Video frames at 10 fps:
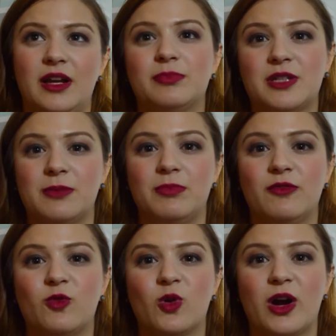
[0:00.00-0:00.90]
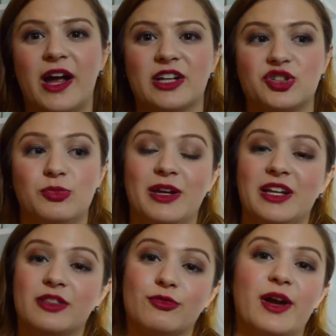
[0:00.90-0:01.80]
the update before, I actually made
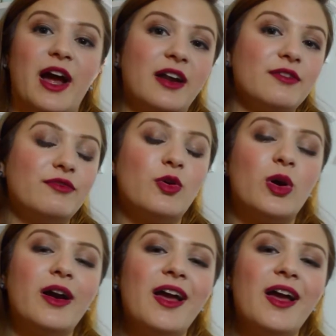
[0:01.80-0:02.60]
it three out of four,